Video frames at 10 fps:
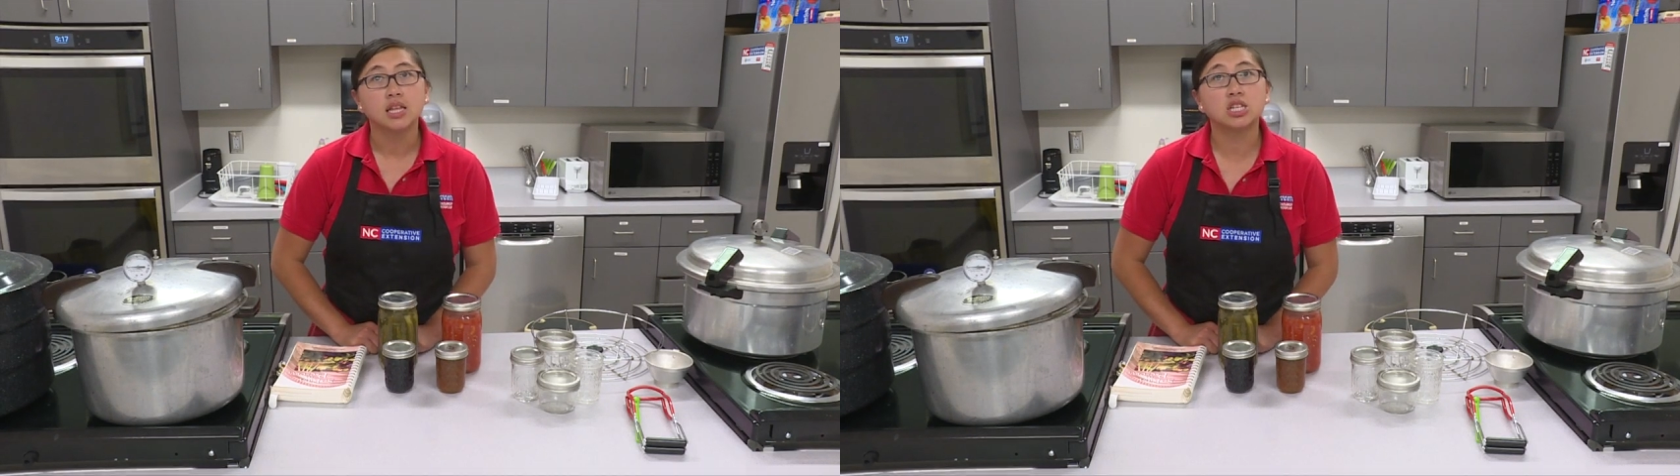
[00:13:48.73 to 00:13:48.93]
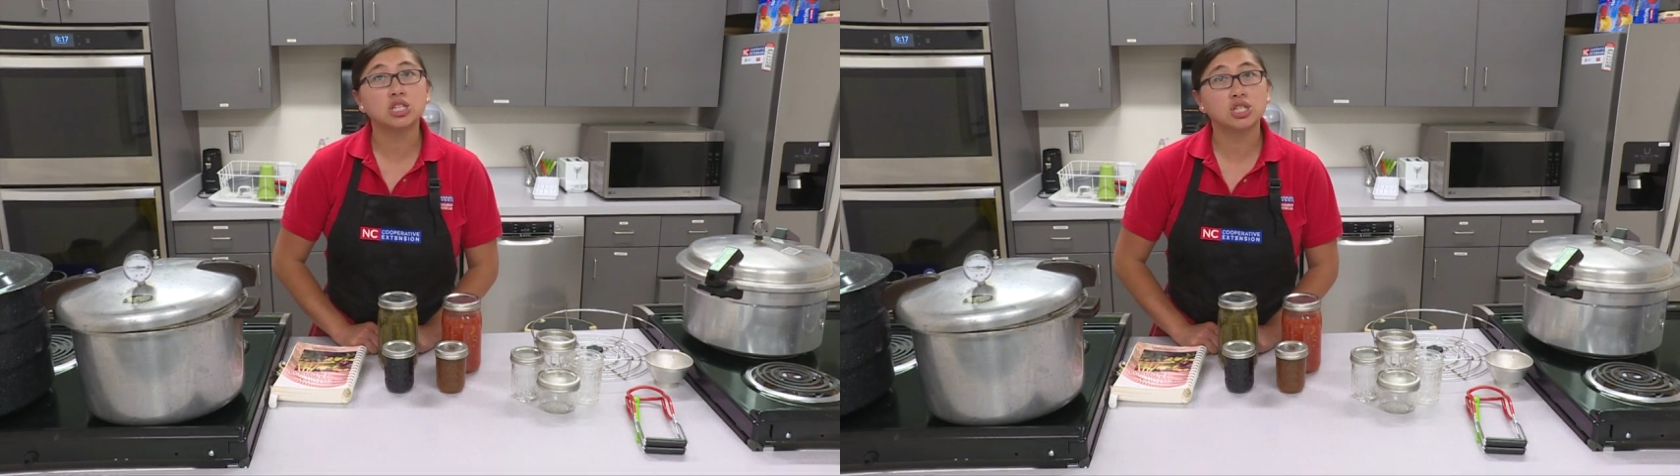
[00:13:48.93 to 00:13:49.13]

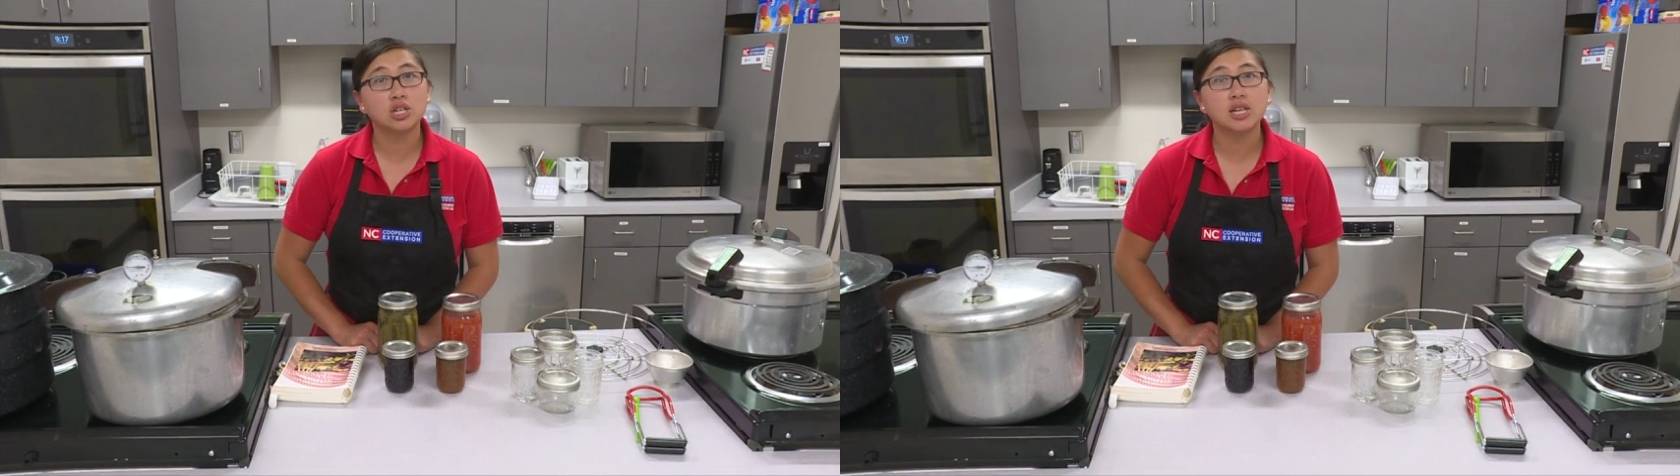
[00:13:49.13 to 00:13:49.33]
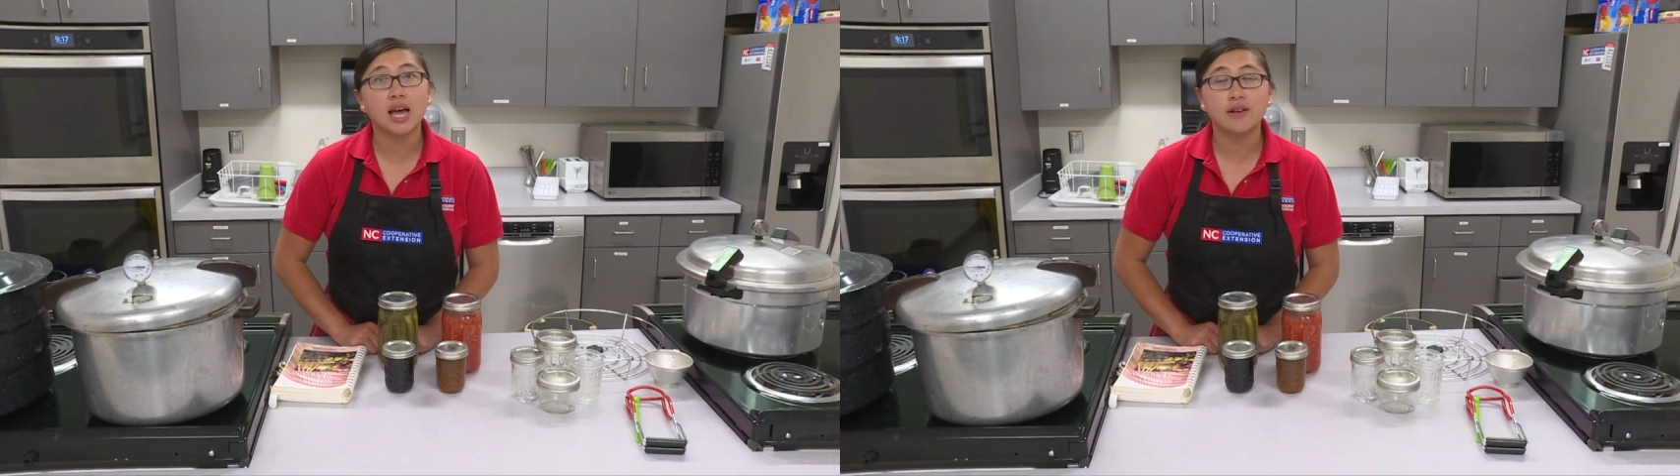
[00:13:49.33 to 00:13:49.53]
This
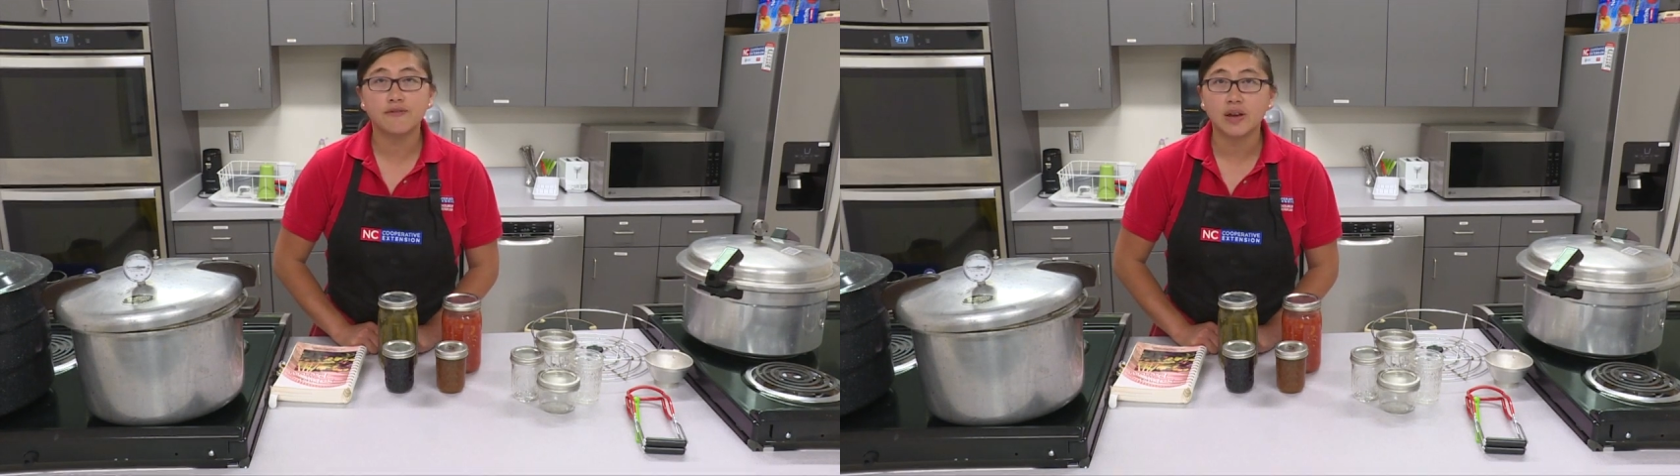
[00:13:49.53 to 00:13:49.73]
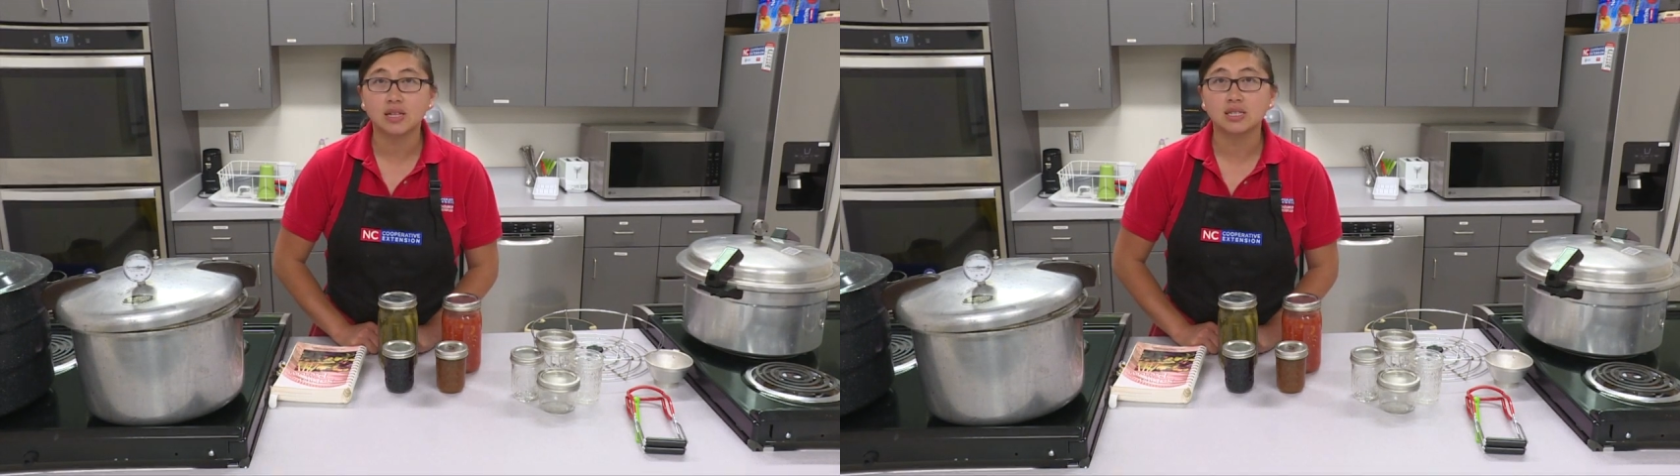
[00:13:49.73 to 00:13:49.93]
should not affect the